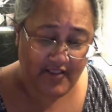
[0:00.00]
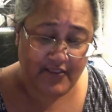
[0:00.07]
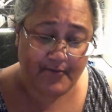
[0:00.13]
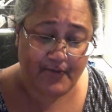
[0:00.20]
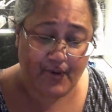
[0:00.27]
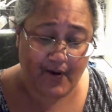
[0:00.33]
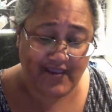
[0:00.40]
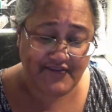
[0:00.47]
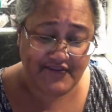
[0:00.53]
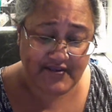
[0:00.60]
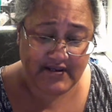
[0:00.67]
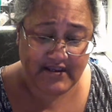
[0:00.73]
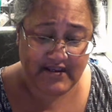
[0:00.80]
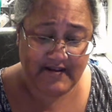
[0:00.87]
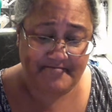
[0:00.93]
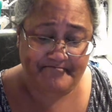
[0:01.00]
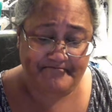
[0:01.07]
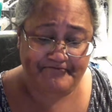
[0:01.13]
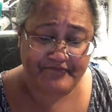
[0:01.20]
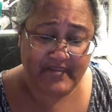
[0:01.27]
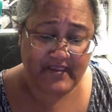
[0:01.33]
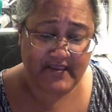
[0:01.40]
The president
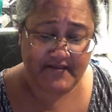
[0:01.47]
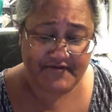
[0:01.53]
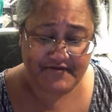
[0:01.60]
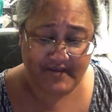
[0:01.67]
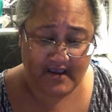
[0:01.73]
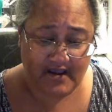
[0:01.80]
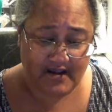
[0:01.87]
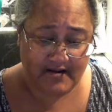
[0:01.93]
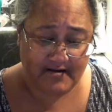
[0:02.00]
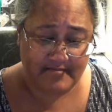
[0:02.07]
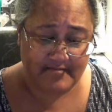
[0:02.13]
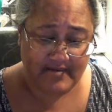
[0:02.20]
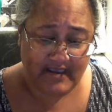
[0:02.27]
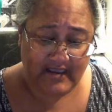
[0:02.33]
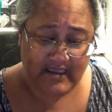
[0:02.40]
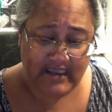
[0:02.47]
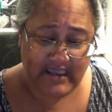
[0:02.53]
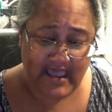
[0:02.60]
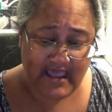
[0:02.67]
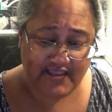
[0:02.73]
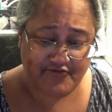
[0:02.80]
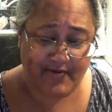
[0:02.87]
is he
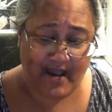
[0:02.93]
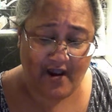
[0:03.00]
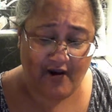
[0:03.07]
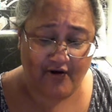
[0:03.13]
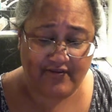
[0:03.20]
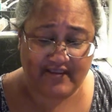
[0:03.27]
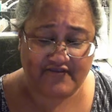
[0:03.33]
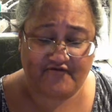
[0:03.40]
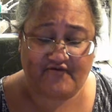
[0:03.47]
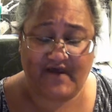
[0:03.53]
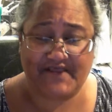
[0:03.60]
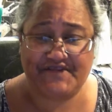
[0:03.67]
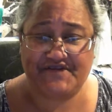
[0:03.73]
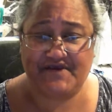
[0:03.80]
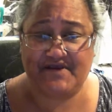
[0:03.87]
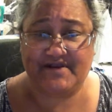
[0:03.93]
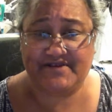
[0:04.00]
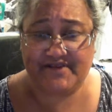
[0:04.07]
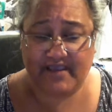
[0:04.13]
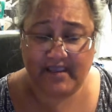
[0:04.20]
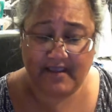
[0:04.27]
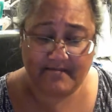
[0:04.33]
has power that's vested
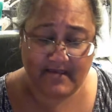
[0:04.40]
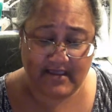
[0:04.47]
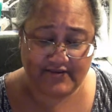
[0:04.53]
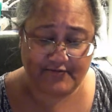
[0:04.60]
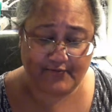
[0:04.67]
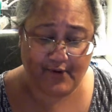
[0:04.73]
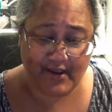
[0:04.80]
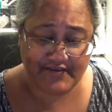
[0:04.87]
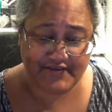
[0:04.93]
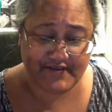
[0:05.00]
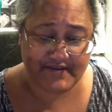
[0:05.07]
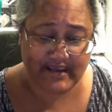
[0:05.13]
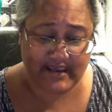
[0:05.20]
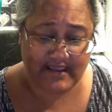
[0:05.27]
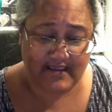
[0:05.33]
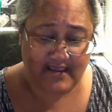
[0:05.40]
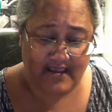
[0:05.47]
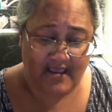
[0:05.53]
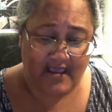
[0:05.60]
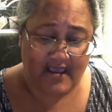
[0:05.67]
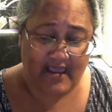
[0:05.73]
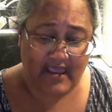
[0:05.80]
to him as the president,
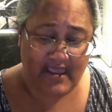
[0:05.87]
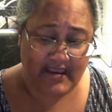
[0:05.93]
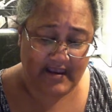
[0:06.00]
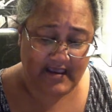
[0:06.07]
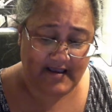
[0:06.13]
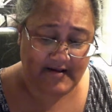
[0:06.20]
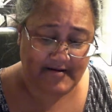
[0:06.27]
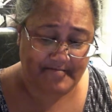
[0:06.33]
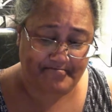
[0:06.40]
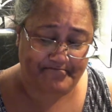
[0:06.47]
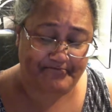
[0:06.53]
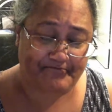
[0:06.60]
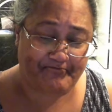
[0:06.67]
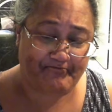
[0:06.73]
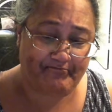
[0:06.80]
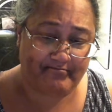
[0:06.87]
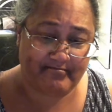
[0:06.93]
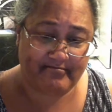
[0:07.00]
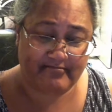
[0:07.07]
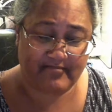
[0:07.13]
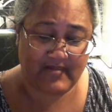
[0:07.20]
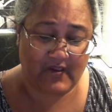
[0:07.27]
and
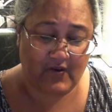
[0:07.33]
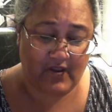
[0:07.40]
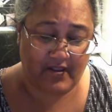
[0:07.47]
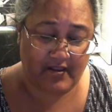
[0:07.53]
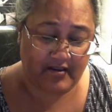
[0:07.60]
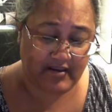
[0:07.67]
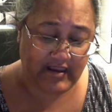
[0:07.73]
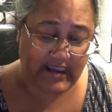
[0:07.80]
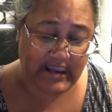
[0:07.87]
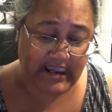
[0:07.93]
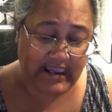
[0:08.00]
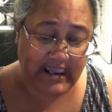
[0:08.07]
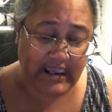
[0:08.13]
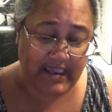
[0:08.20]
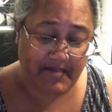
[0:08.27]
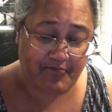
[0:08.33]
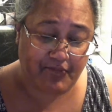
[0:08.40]
he